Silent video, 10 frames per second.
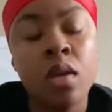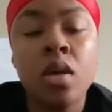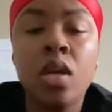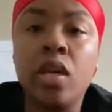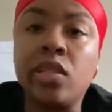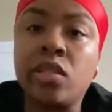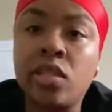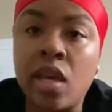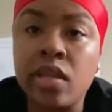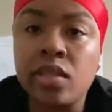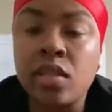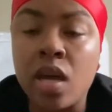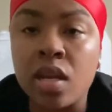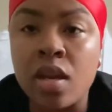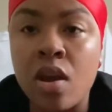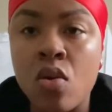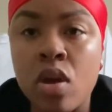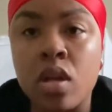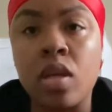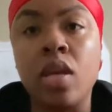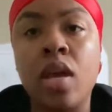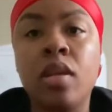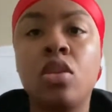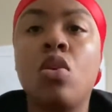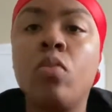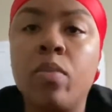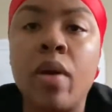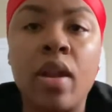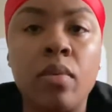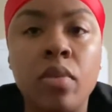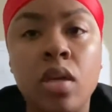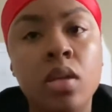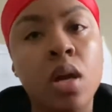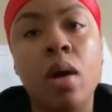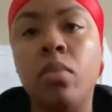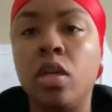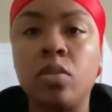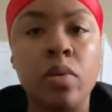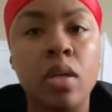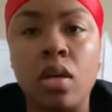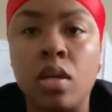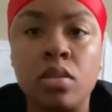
it's Shay signing out. And again, don't be mad at me. I'm lesbian honest.